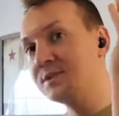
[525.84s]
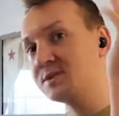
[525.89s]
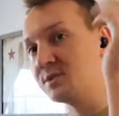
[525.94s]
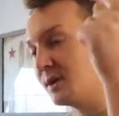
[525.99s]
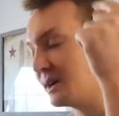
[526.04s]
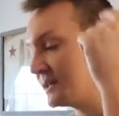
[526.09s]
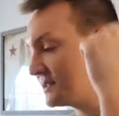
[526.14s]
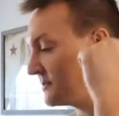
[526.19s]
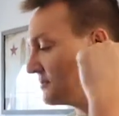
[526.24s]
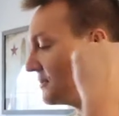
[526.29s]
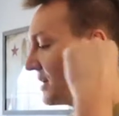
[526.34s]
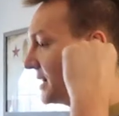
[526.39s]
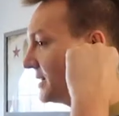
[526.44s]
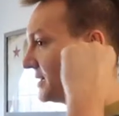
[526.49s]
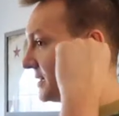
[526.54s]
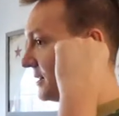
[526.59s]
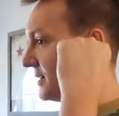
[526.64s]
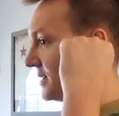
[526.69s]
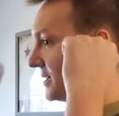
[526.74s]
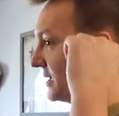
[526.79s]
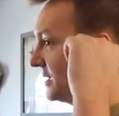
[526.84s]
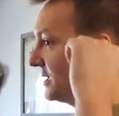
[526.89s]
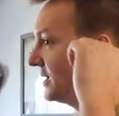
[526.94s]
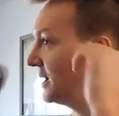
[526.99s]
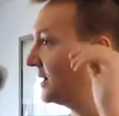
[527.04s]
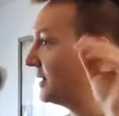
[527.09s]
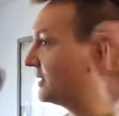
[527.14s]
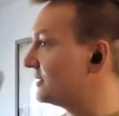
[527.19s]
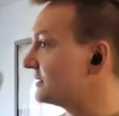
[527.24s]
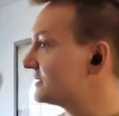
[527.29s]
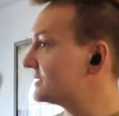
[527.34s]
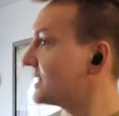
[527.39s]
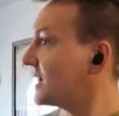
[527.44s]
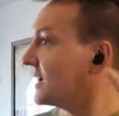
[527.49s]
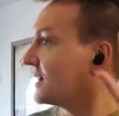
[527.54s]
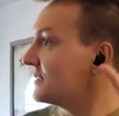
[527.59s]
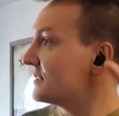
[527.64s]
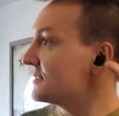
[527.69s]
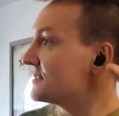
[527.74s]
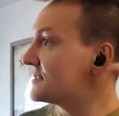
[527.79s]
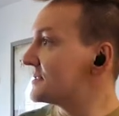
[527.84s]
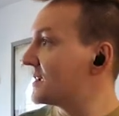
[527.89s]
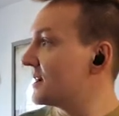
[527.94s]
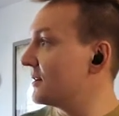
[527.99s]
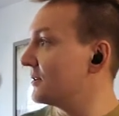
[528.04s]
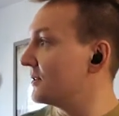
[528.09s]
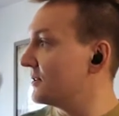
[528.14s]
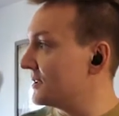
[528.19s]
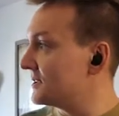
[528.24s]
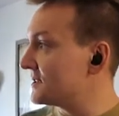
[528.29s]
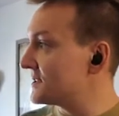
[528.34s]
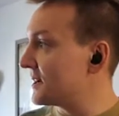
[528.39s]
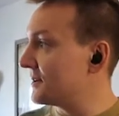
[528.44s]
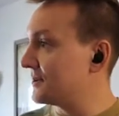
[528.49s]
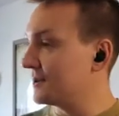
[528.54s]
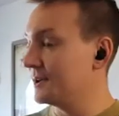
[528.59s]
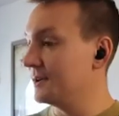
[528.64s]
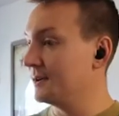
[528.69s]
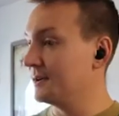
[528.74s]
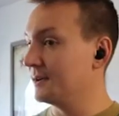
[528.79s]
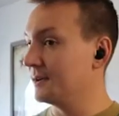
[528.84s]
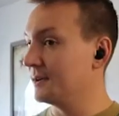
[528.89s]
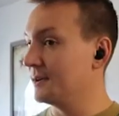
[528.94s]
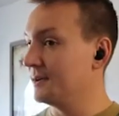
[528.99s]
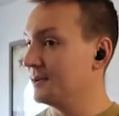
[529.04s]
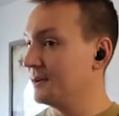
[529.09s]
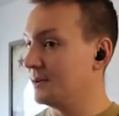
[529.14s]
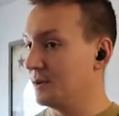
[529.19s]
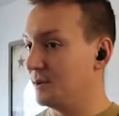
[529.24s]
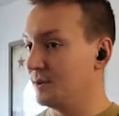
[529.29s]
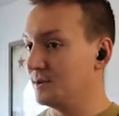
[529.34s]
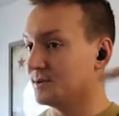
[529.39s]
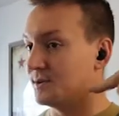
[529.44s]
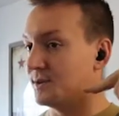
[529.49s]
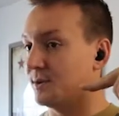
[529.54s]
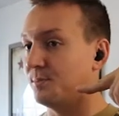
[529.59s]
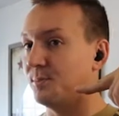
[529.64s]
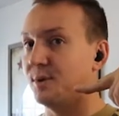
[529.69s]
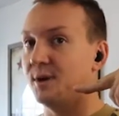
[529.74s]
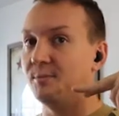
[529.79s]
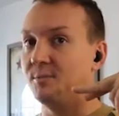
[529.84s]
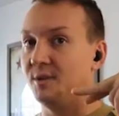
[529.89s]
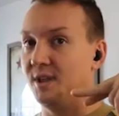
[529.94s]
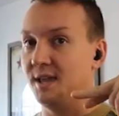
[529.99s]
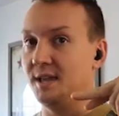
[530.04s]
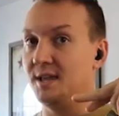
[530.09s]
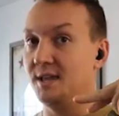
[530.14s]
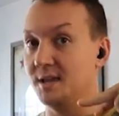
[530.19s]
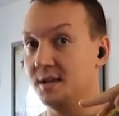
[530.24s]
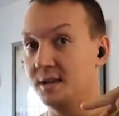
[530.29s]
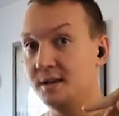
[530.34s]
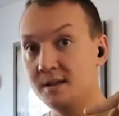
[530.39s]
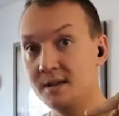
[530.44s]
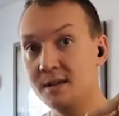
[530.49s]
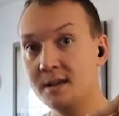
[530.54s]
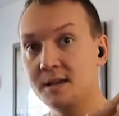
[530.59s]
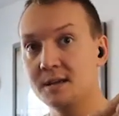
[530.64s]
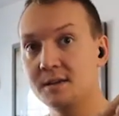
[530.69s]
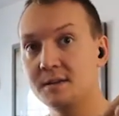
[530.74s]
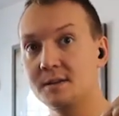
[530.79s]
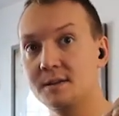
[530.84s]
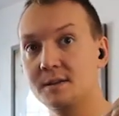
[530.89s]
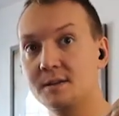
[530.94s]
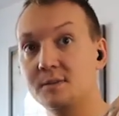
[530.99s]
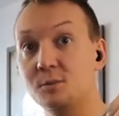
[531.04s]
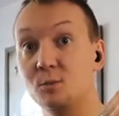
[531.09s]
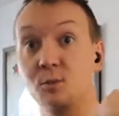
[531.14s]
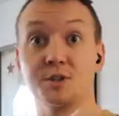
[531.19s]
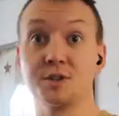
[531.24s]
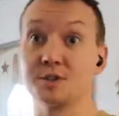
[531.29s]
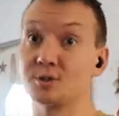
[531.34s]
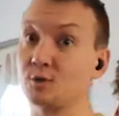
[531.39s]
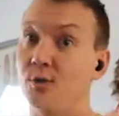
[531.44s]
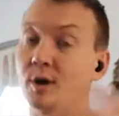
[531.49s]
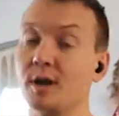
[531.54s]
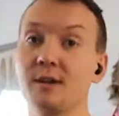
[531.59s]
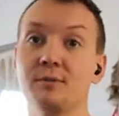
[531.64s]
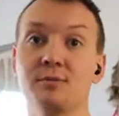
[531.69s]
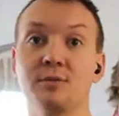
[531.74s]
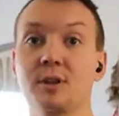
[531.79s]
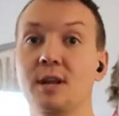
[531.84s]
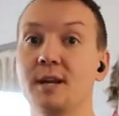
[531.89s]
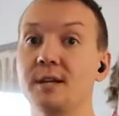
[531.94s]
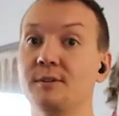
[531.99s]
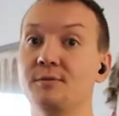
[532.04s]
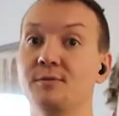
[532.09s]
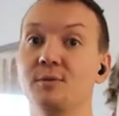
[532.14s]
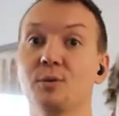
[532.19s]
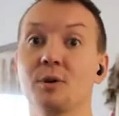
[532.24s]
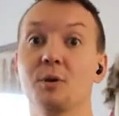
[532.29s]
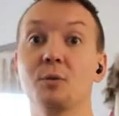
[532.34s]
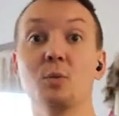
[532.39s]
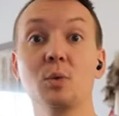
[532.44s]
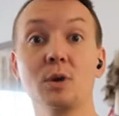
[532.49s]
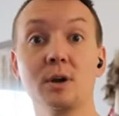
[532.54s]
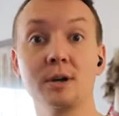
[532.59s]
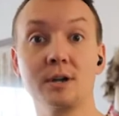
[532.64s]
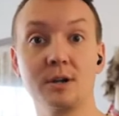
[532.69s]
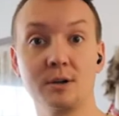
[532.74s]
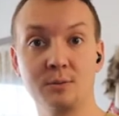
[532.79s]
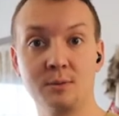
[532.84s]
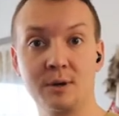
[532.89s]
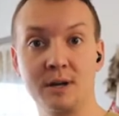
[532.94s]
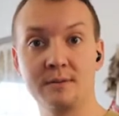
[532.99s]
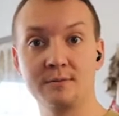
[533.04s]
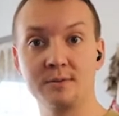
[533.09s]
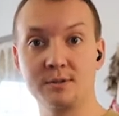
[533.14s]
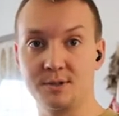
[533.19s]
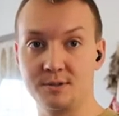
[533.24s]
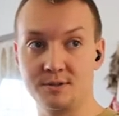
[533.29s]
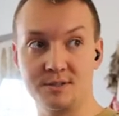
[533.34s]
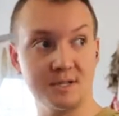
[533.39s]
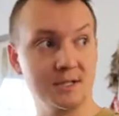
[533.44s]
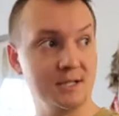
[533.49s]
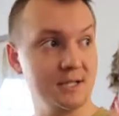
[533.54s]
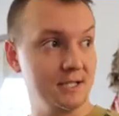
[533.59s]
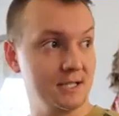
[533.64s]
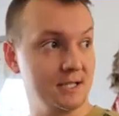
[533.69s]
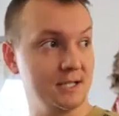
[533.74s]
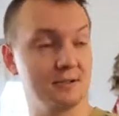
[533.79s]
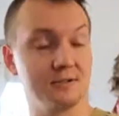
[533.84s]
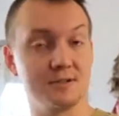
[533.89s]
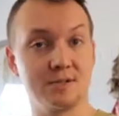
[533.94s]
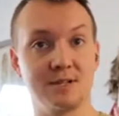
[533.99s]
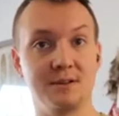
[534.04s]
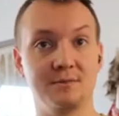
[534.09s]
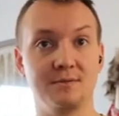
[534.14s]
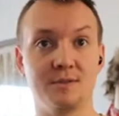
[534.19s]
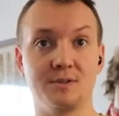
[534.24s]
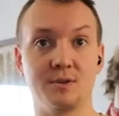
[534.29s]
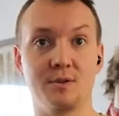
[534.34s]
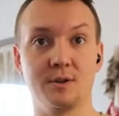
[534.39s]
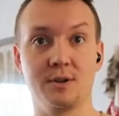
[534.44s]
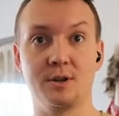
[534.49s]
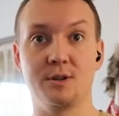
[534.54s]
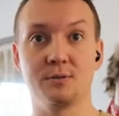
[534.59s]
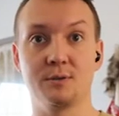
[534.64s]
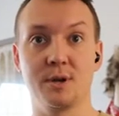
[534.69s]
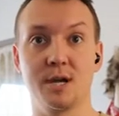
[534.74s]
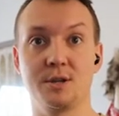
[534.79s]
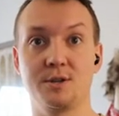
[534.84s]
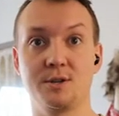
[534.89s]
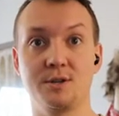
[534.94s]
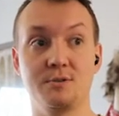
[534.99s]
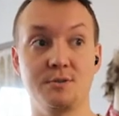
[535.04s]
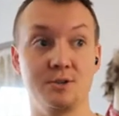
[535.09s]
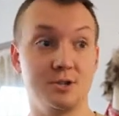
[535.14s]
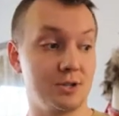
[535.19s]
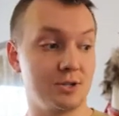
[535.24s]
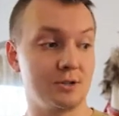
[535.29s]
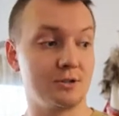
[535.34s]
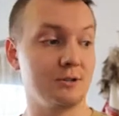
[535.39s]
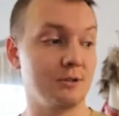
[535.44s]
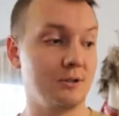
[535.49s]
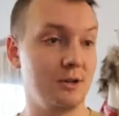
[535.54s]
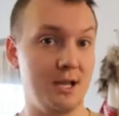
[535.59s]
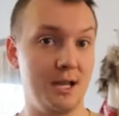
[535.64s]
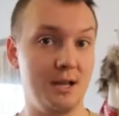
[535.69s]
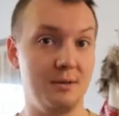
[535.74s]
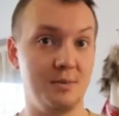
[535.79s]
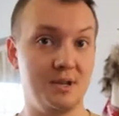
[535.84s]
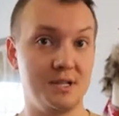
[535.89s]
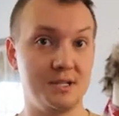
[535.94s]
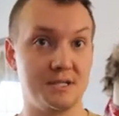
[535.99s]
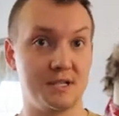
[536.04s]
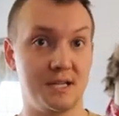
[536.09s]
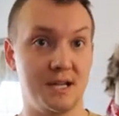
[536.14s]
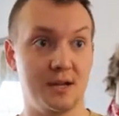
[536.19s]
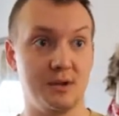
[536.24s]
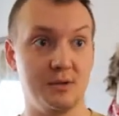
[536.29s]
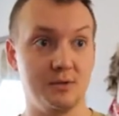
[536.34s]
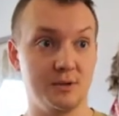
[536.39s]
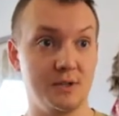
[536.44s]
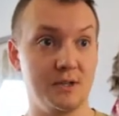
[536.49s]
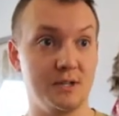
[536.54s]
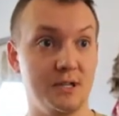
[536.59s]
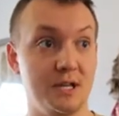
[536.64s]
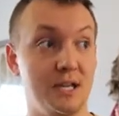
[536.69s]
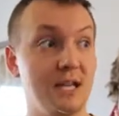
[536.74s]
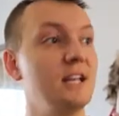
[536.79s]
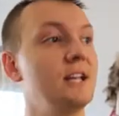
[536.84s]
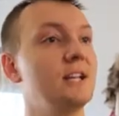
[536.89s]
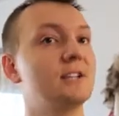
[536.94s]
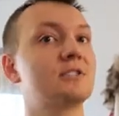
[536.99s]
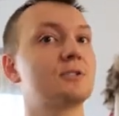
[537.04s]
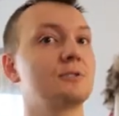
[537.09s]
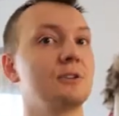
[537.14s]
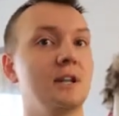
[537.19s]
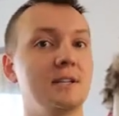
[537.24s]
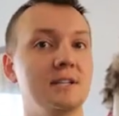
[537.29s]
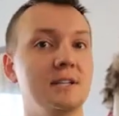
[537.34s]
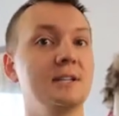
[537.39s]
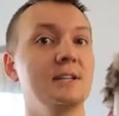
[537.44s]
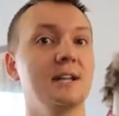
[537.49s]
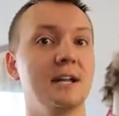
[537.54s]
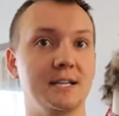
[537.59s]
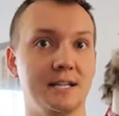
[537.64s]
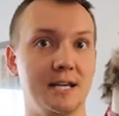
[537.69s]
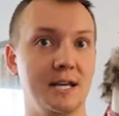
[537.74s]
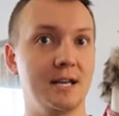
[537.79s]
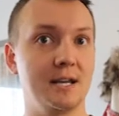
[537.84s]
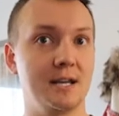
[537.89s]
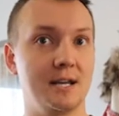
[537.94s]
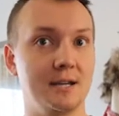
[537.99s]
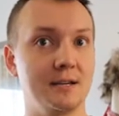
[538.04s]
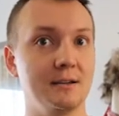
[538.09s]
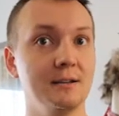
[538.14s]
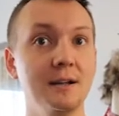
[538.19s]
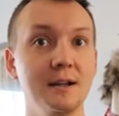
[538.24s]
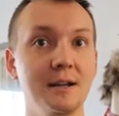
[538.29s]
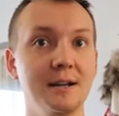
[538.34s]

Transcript: So it has a mic on it, and it'll take the sound that's out here and then also pump it in, which is great for like if you're at work or whatever and you still need to hear stuff that's going on around you. You just turn on ambient sound. It's a little uncanny